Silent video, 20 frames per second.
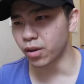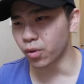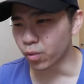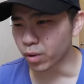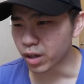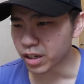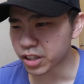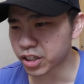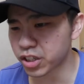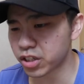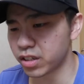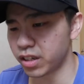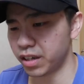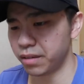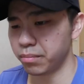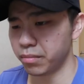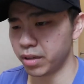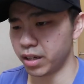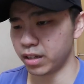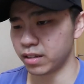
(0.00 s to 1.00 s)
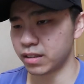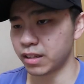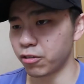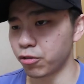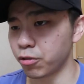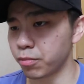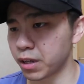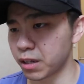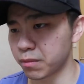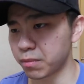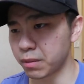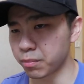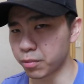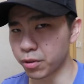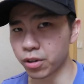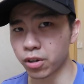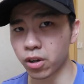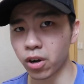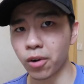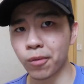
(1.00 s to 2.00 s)
Well, what should I make that will make
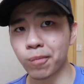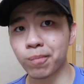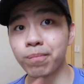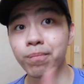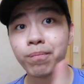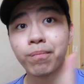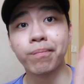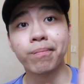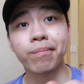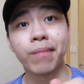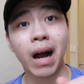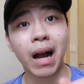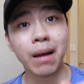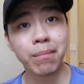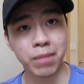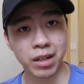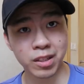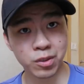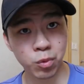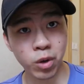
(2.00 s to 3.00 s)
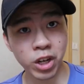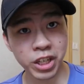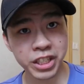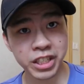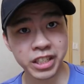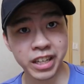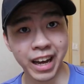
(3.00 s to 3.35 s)
people go, I must watch